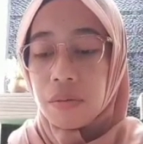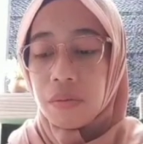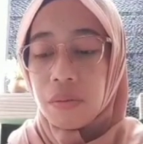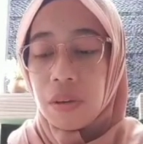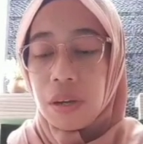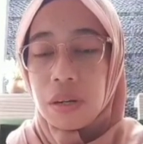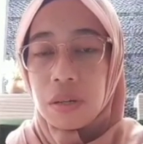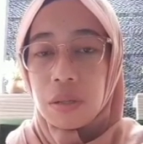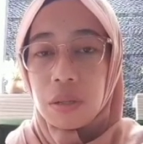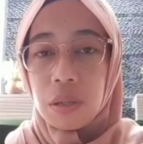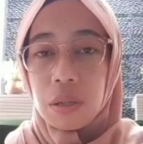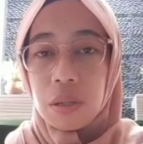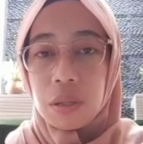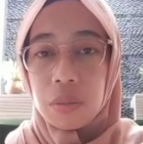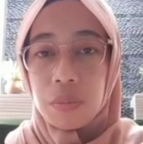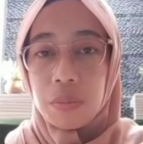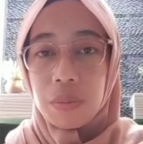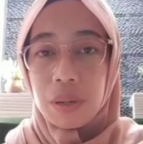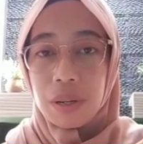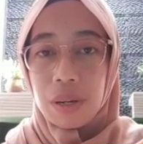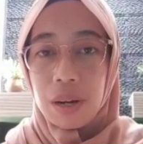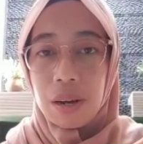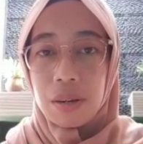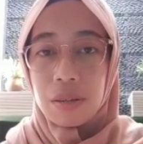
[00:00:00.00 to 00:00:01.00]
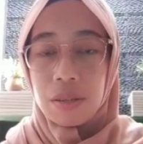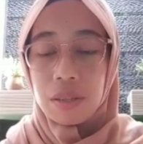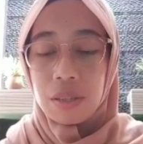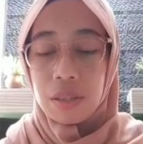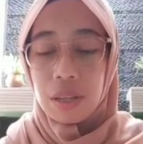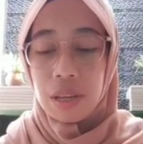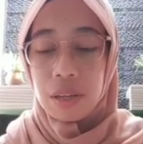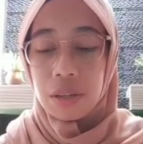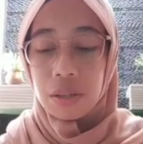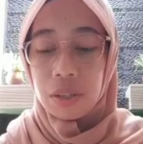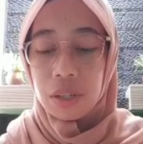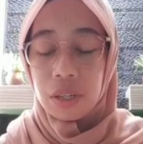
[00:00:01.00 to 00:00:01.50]
versus
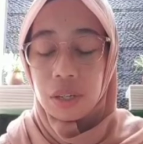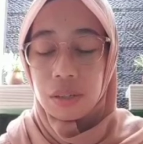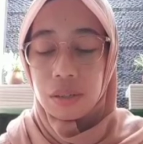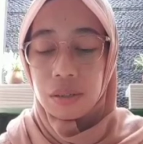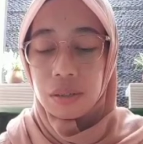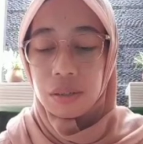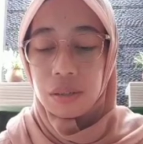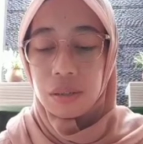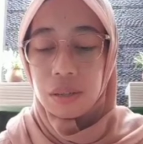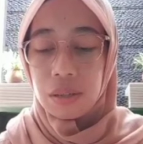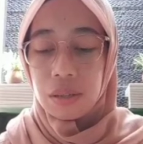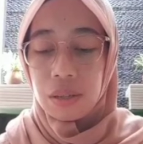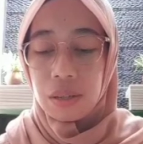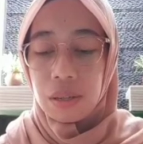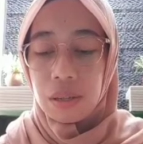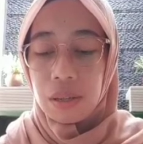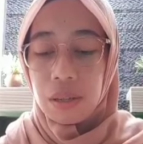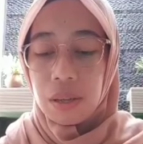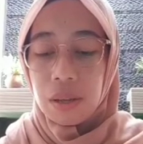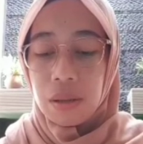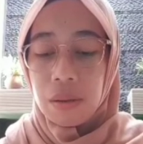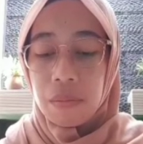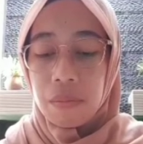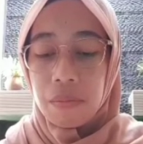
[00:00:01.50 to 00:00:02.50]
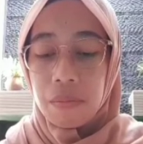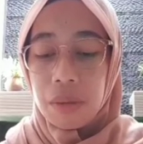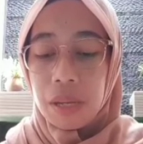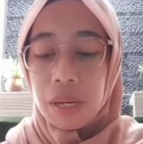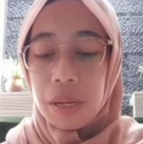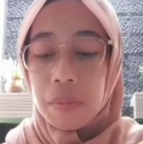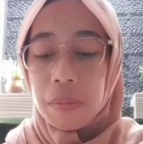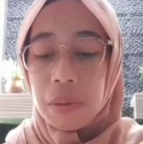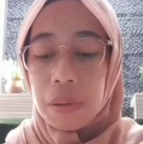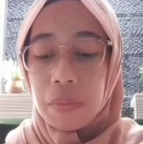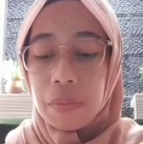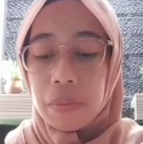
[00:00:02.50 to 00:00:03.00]
pronunciation. Many
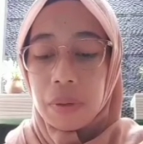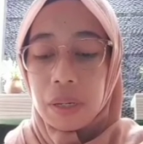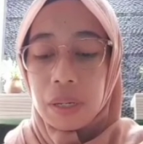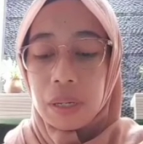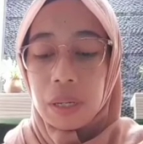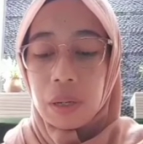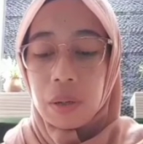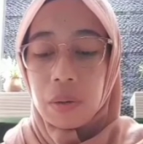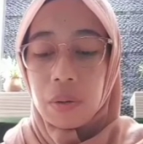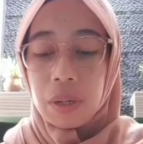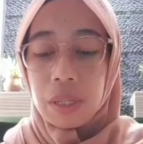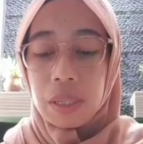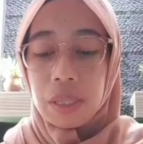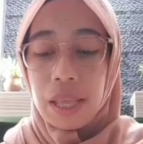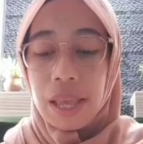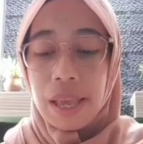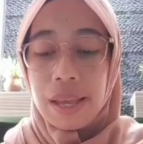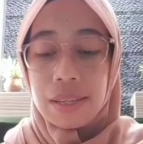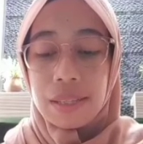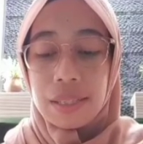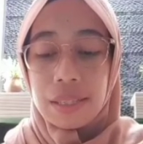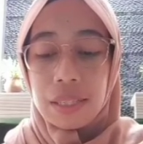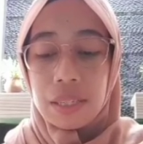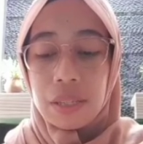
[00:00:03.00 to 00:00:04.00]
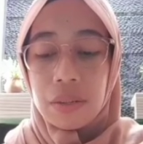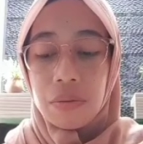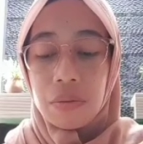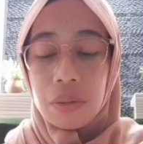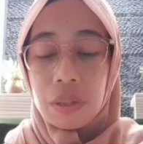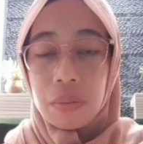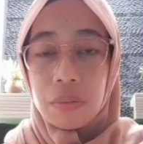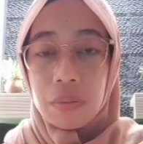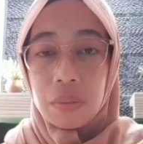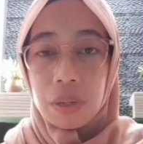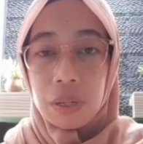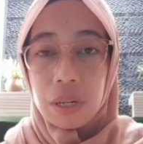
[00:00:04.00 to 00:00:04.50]
people equate accent with
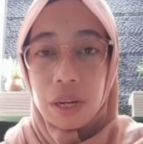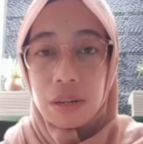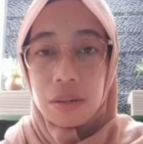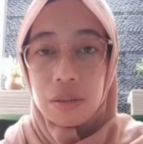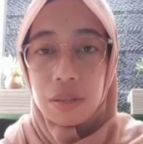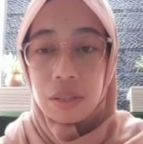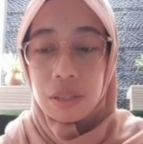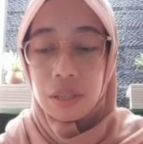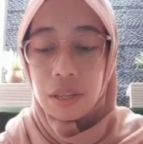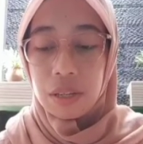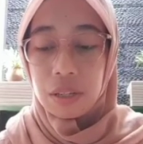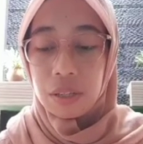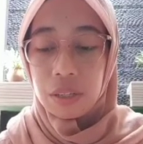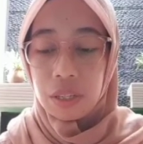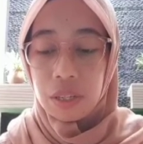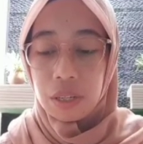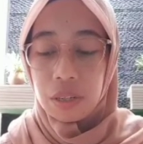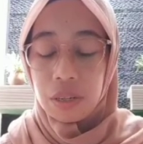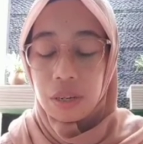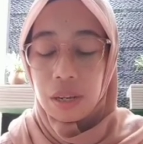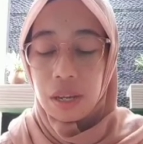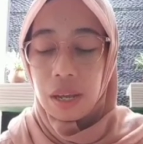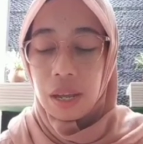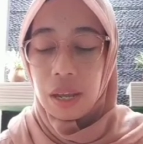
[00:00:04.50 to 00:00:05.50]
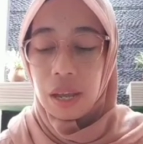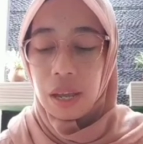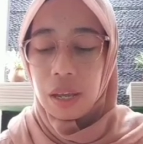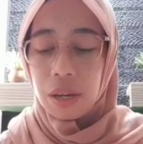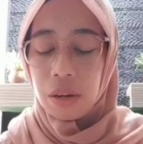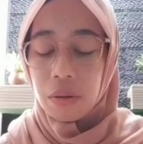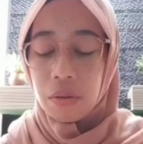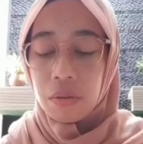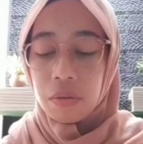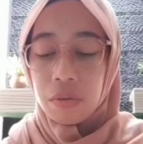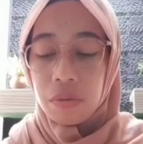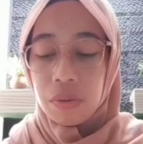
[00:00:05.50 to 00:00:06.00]
pronunciation. I don't
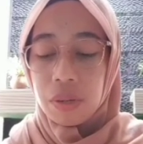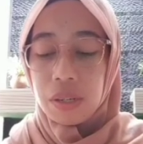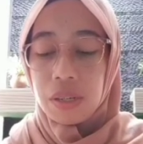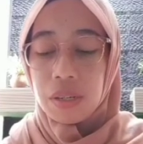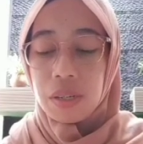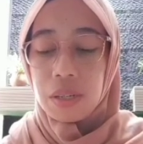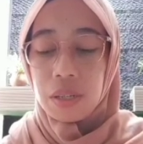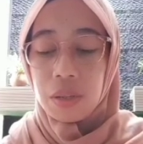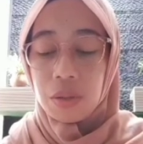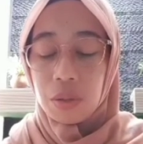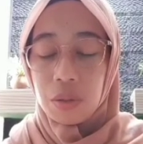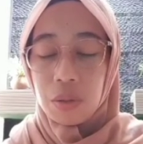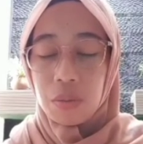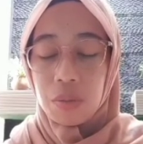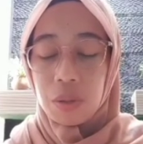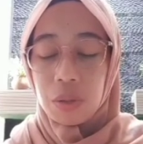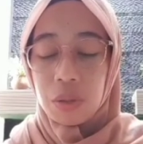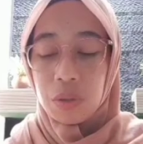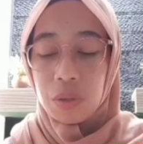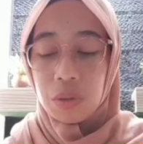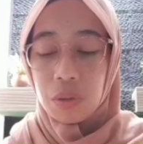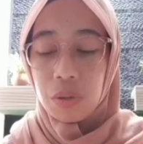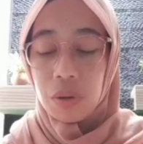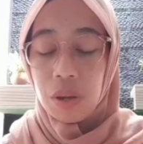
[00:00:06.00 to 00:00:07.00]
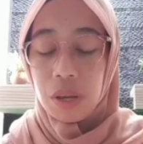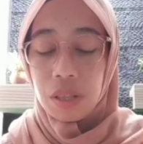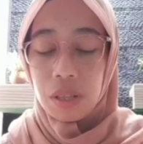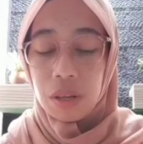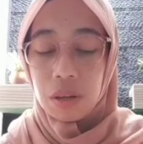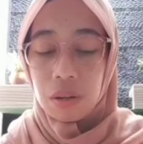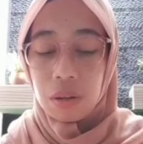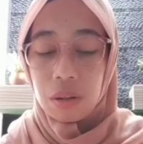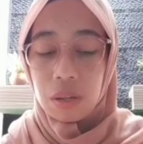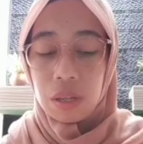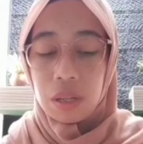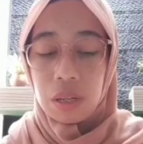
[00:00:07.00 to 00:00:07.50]
feel this to be true at all.
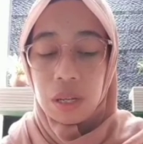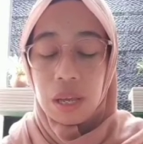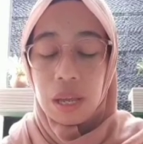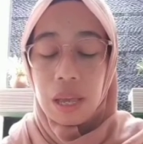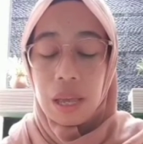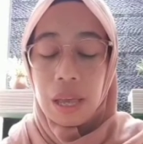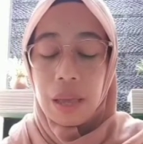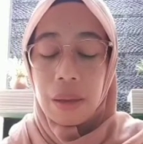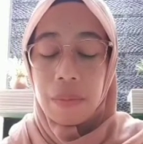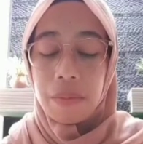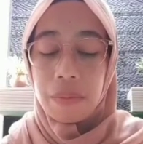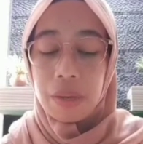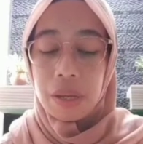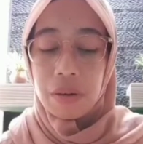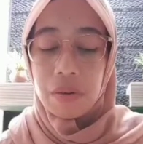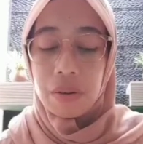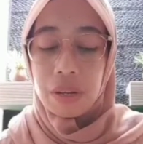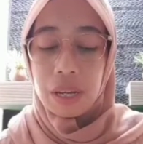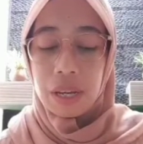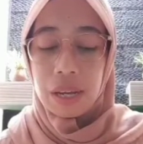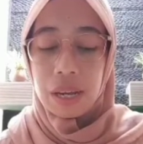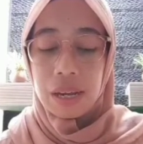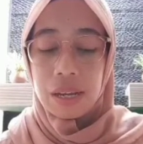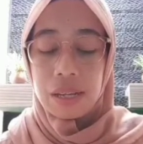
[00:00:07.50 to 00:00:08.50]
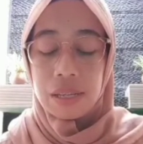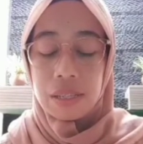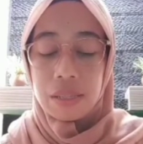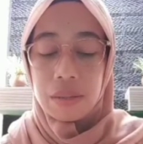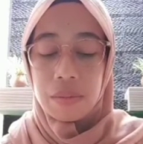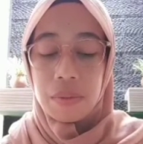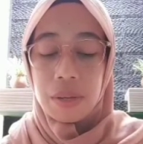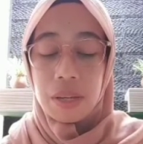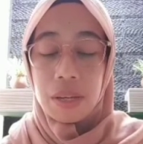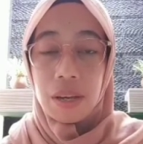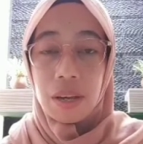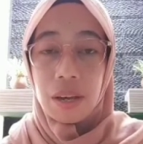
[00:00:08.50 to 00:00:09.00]
America is a big
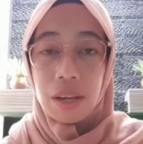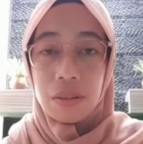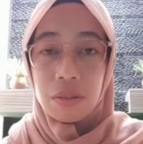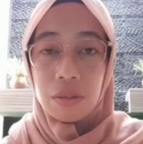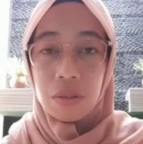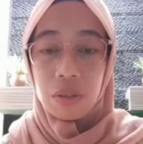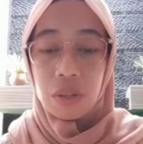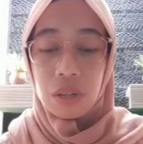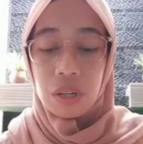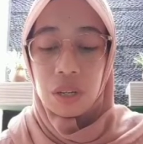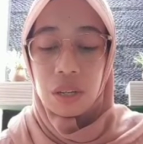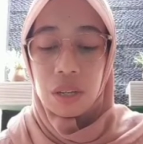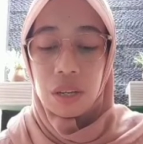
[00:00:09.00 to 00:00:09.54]
country,